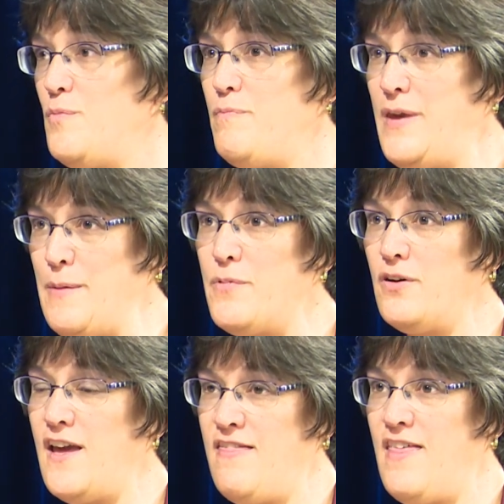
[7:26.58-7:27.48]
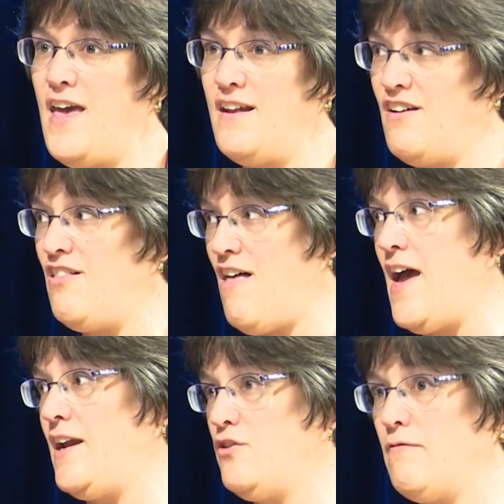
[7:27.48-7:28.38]
people can then
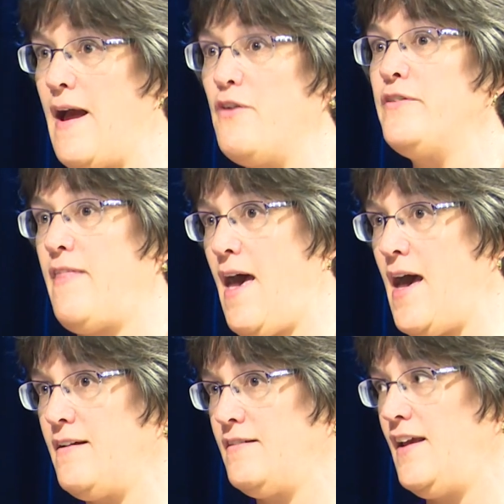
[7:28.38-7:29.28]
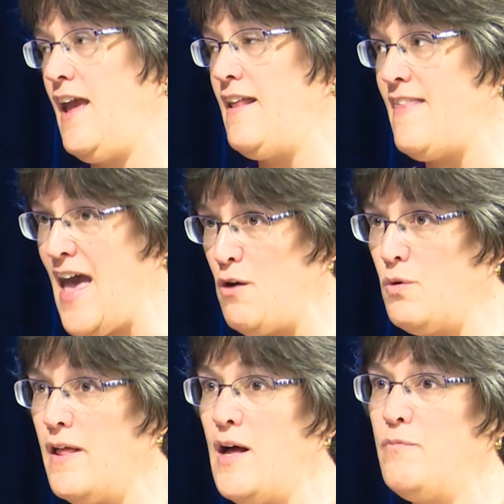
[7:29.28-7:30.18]
align around that, and that
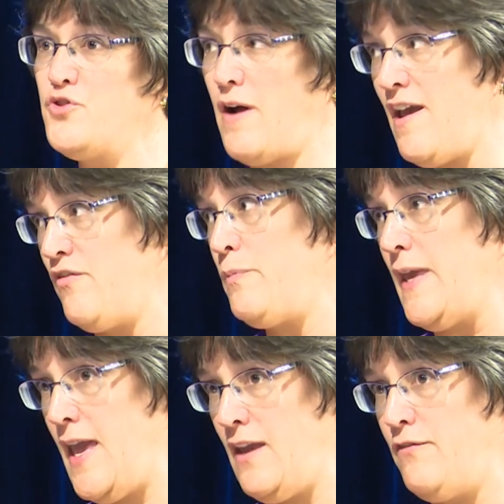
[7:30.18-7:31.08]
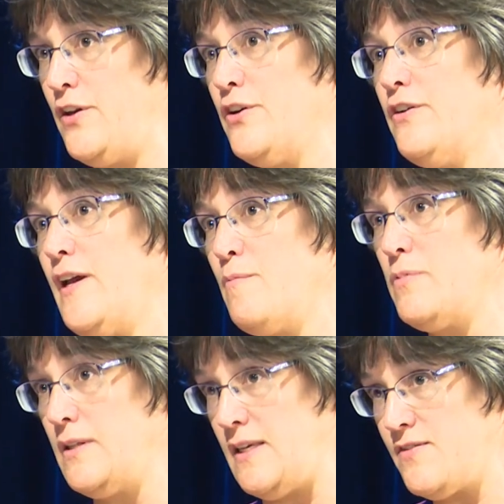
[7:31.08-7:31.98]
will help drive behavior and
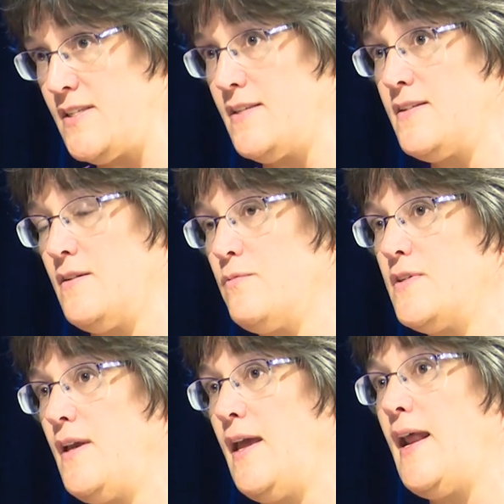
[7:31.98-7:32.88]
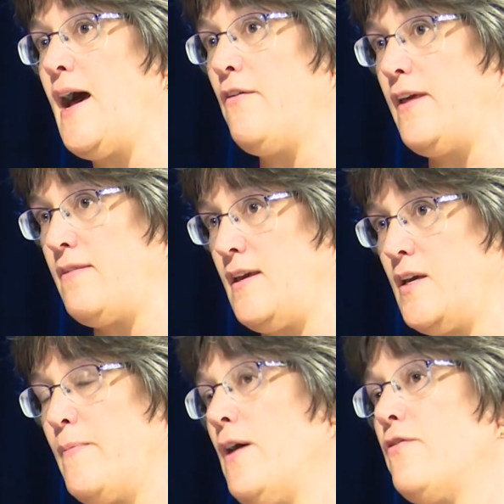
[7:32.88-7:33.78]
belief systems and how they
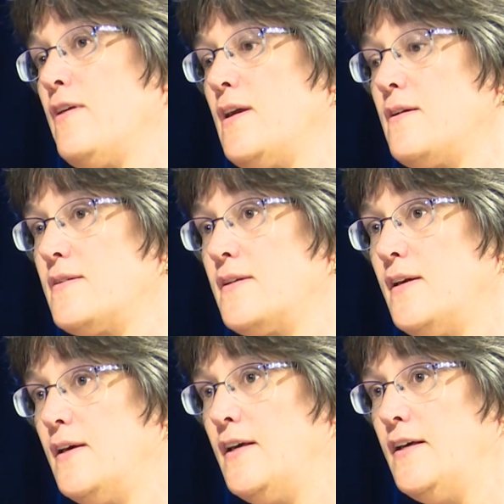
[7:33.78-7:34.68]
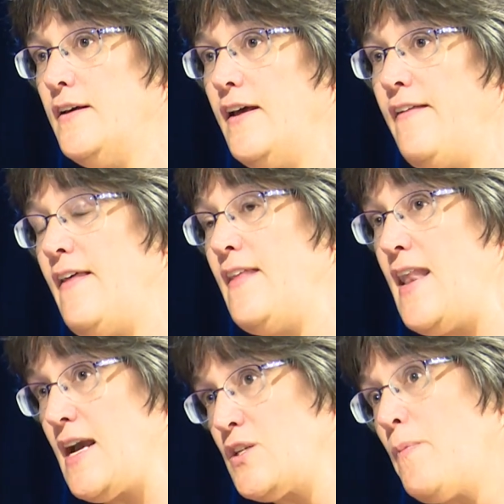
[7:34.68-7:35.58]
think about things. And then the
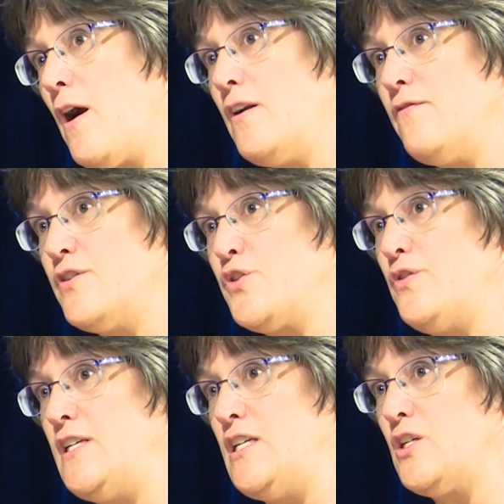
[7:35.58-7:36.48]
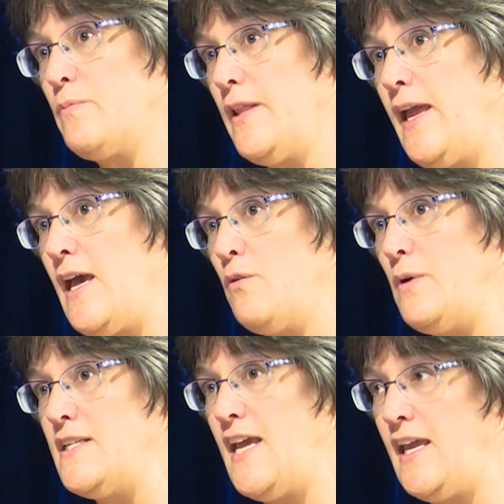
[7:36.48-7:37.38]
next part of the strategic plan,
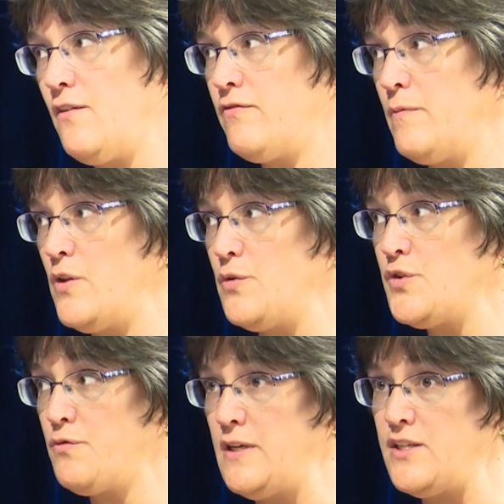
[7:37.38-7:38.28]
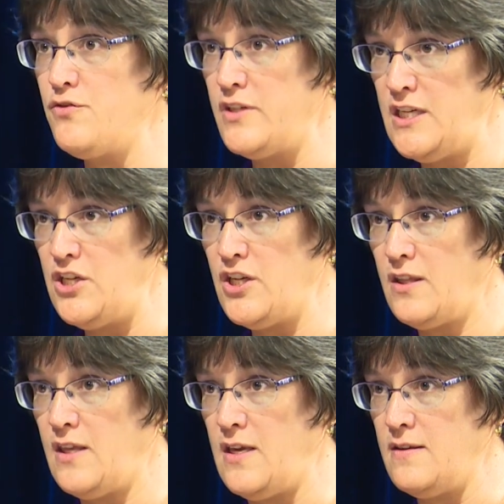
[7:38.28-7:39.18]
we take it from those three strategic
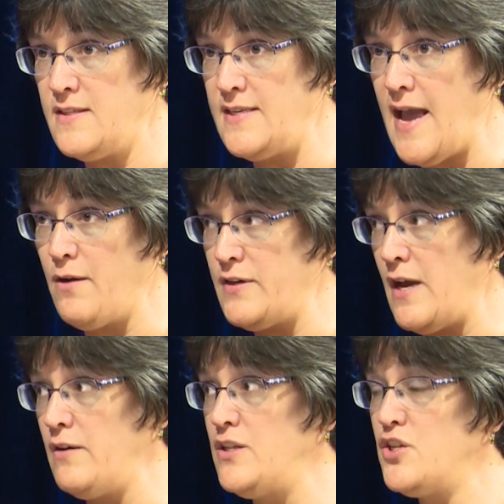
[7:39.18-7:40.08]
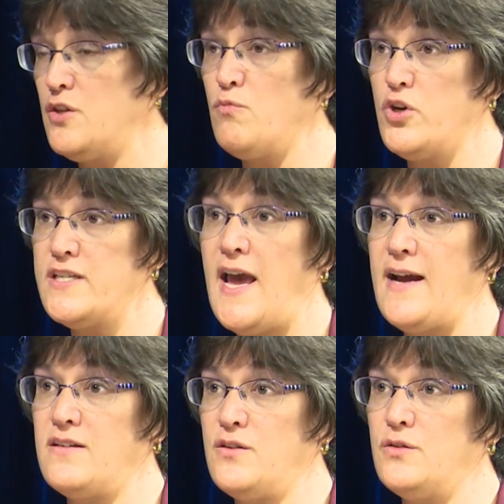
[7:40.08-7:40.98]
things now down into the more
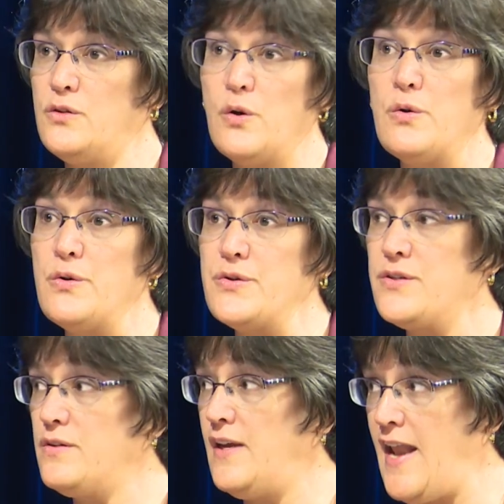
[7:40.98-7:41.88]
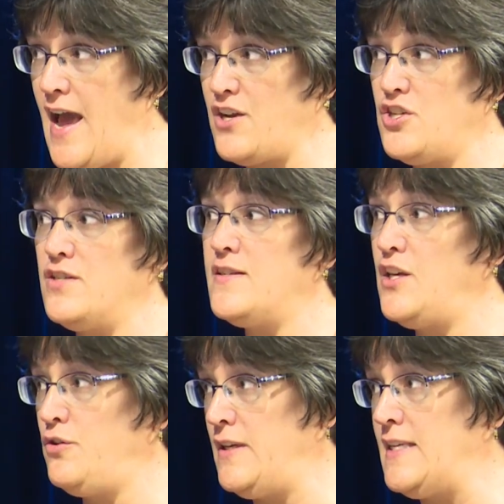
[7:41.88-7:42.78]
tactical goals and actions
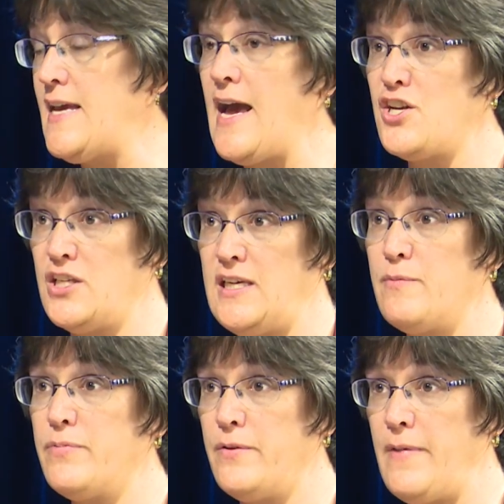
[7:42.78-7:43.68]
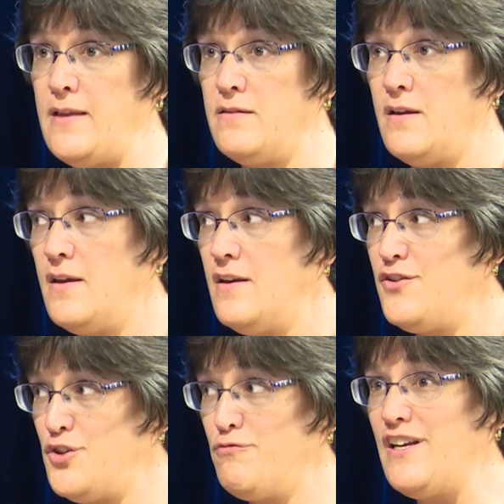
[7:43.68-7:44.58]
that you need to actually implement
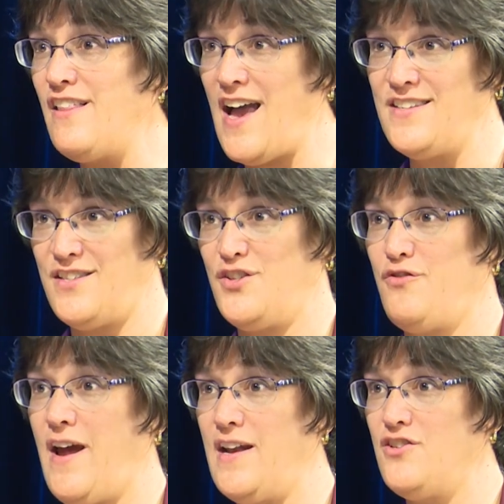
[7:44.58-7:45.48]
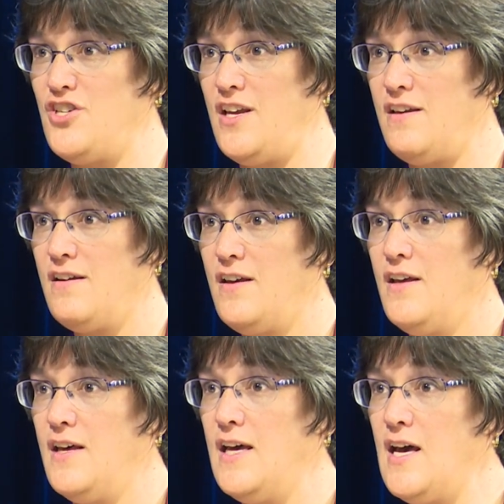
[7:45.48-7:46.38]
to realize the strategy.
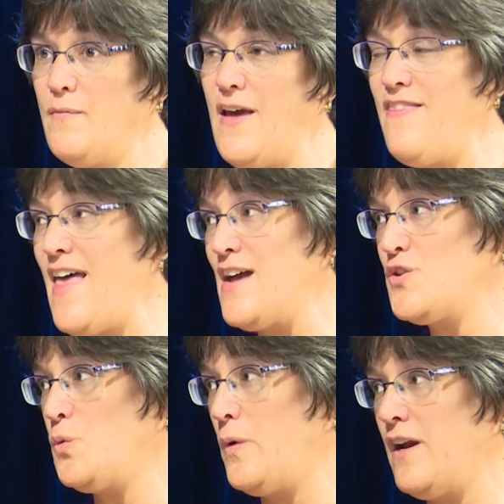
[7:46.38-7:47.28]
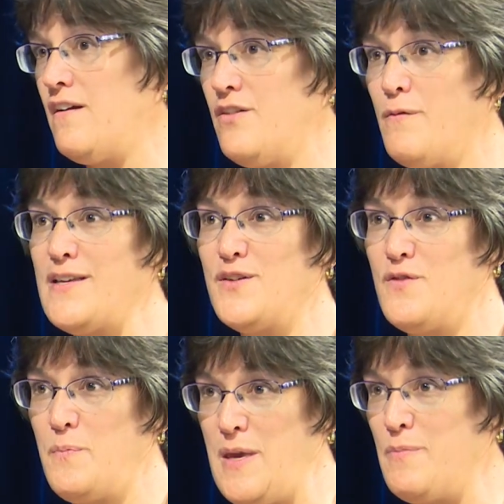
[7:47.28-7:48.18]
And that's where the rest of
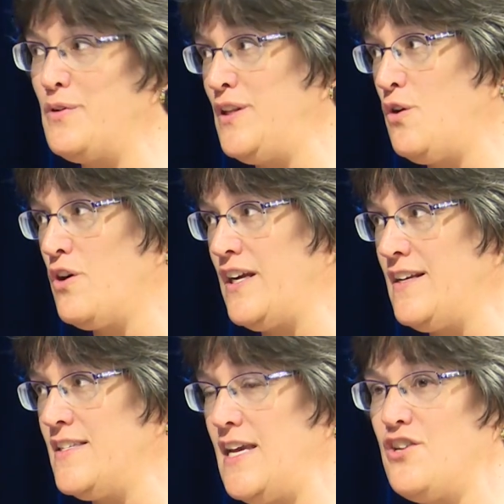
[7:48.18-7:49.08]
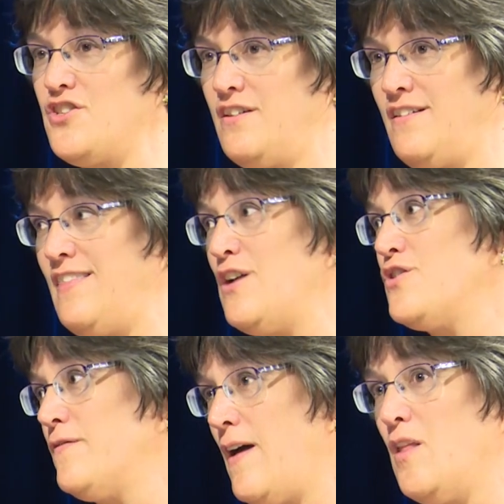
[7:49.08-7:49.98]
the people in the organization and their
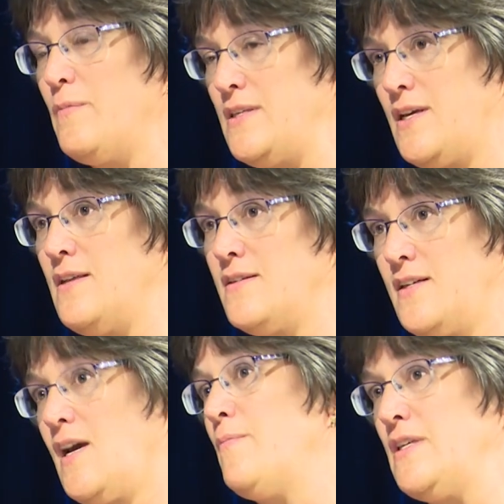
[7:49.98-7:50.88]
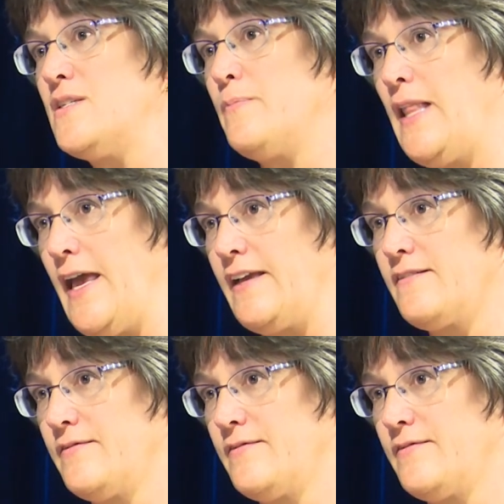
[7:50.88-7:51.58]
development tends to come into play.